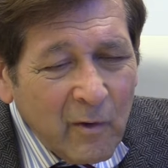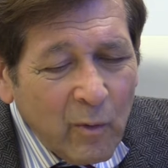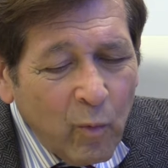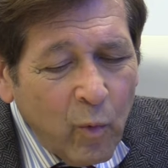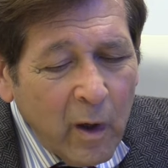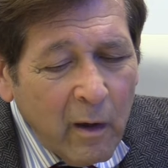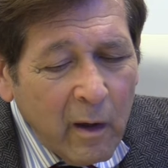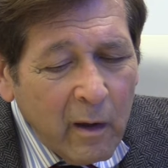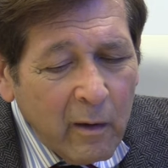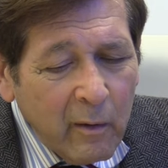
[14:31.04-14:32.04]

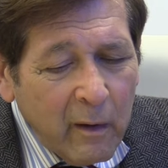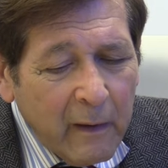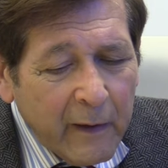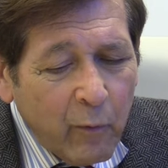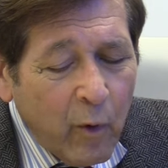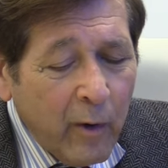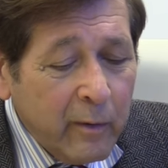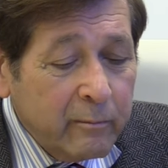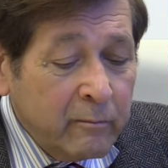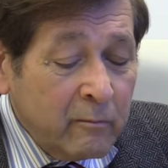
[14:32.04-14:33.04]
Well, what
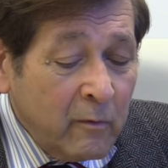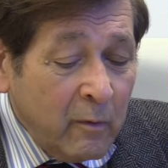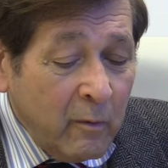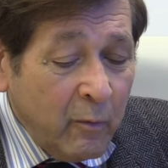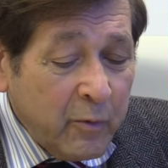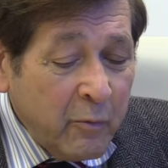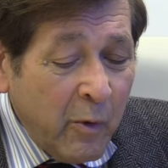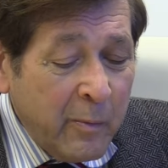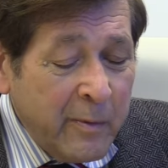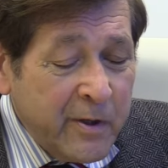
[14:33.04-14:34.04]

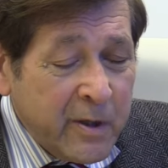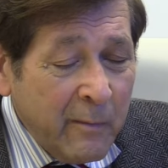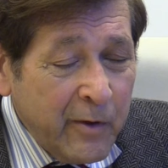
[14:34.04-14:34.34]
would be some of